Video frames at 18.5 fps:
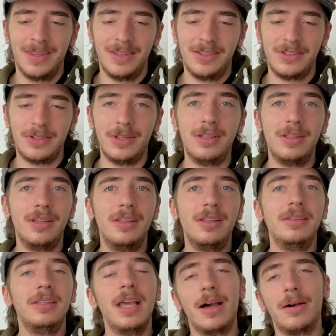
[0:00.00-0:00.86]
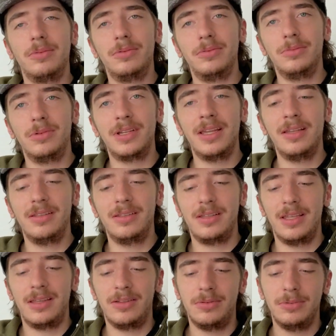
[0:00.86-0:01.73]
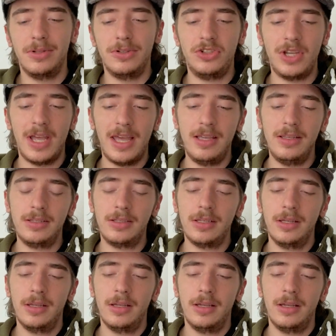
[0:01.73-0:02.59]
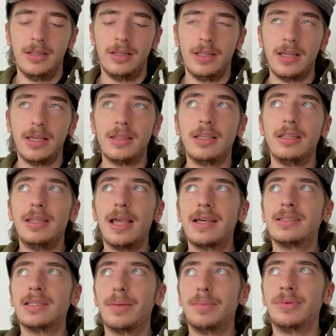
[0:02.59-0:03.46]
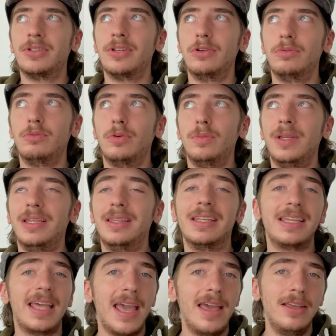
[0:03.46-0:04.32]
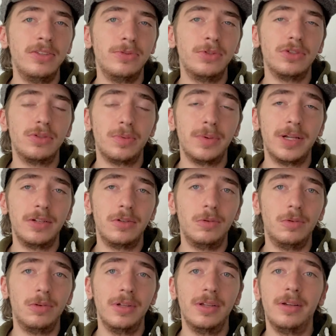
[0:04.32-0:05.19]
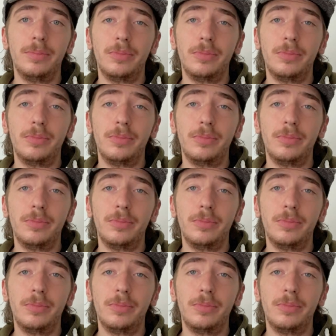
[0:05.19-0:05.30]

So yeah, we'll get through the J's, and then I think next episode will be in the K's, which is pretty cool.